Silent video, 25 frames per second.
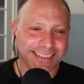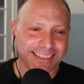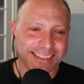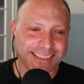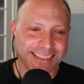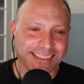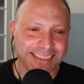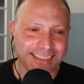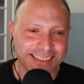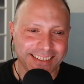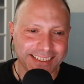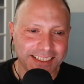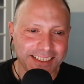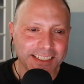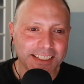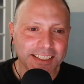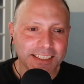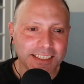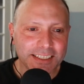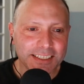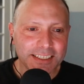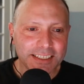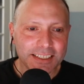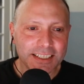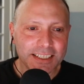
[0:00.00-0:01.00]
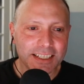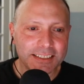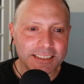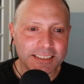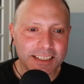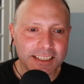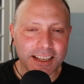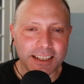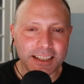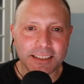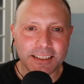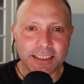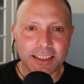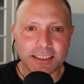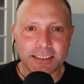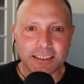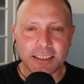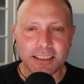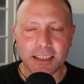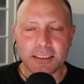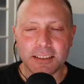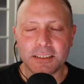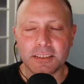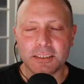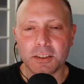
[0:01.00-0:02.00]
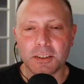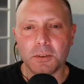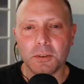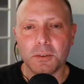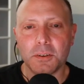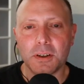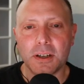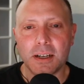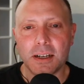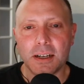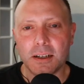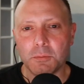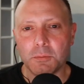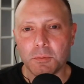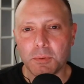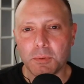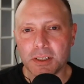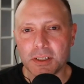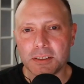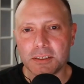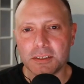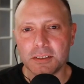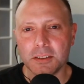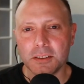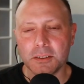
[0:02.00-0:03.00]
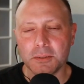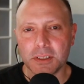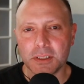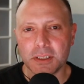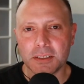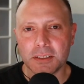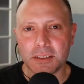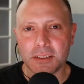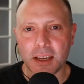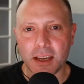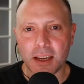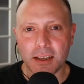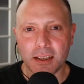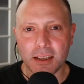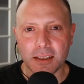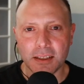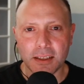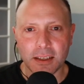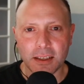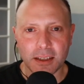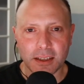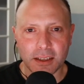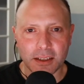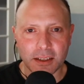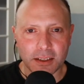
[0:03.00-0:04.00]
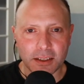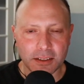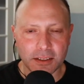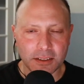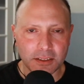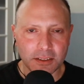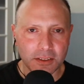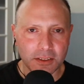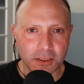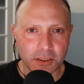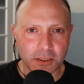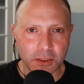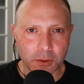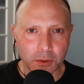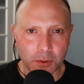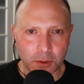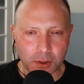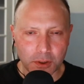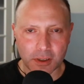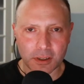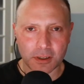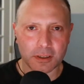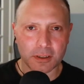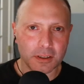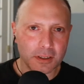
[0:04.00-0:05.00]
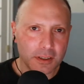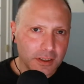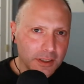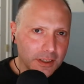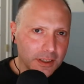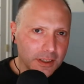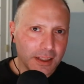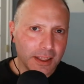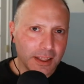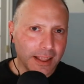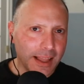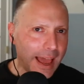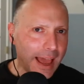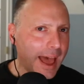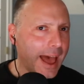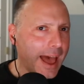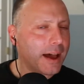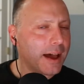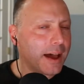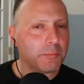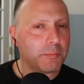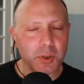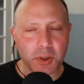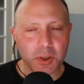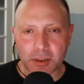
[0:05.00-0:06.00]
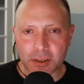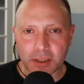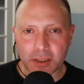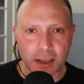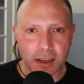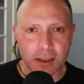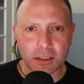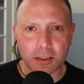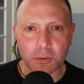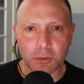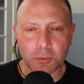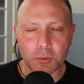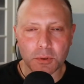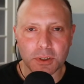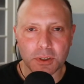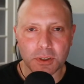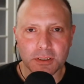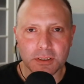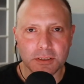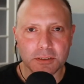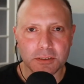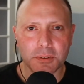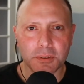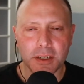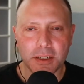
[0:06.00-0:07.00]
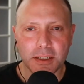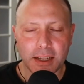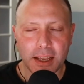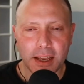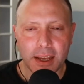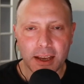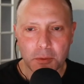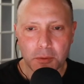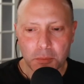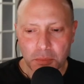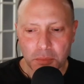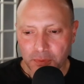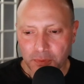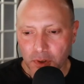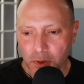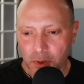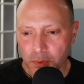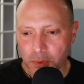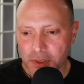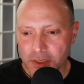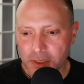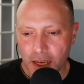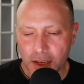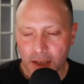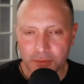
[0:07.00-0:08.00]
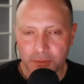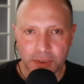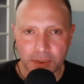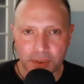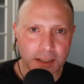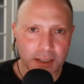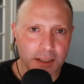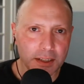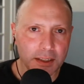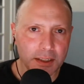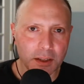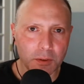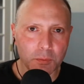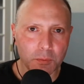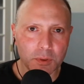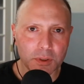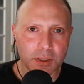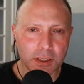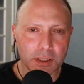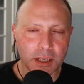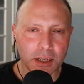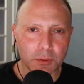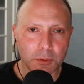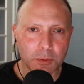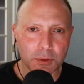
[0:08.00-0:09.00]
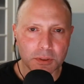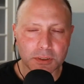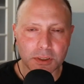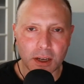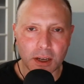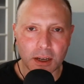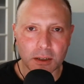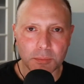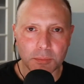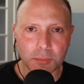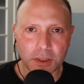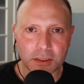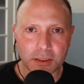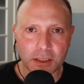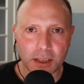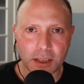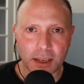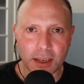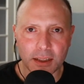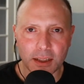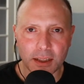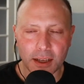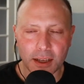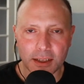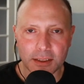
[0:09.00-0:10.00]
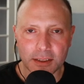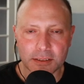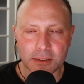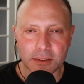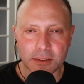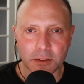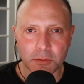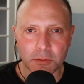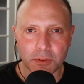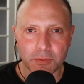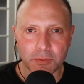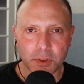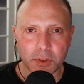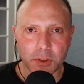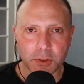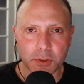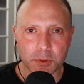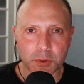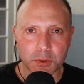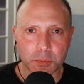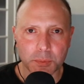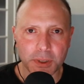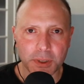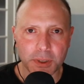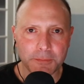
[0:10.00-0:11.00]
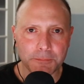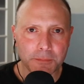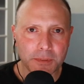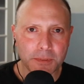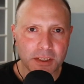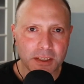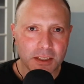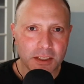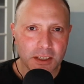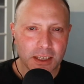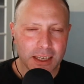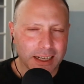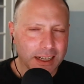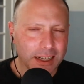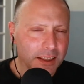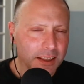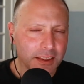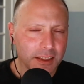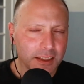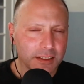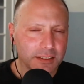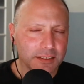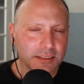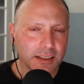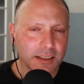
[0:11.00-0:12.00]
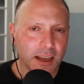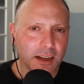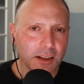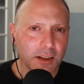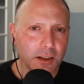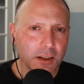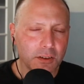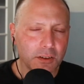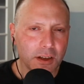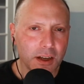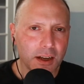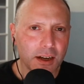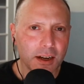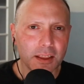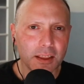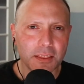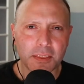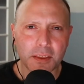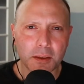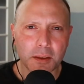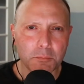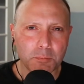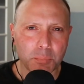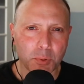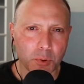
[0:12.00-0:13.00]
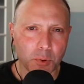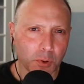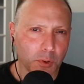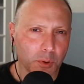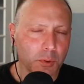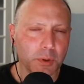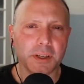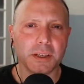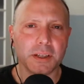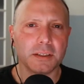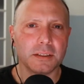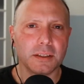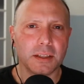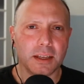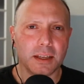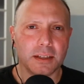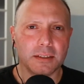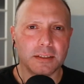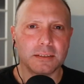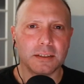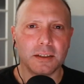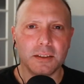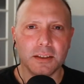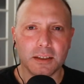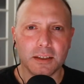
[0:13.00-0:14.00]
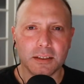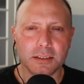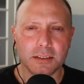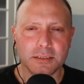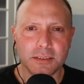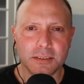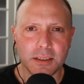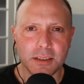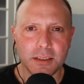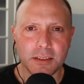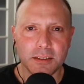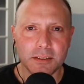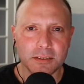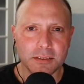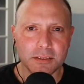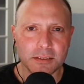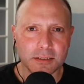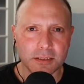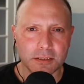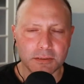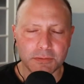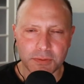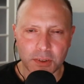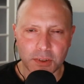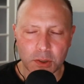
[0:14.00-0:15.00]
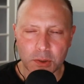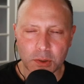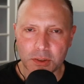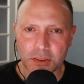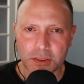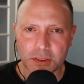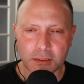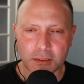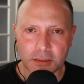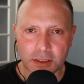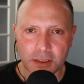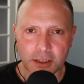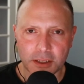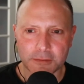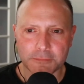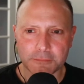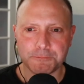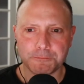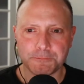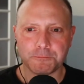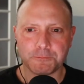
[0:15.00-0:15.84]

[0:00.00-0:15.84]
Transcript: That's it. That's it. So, uh, what's new and exciting in your lab, your neck of the woods right now? Before we dive in, and then we'll uh, we'll talk about the headlines and the reviews. But you got anything exciting going on? Anything brewing that uh, you can tease the folks out there?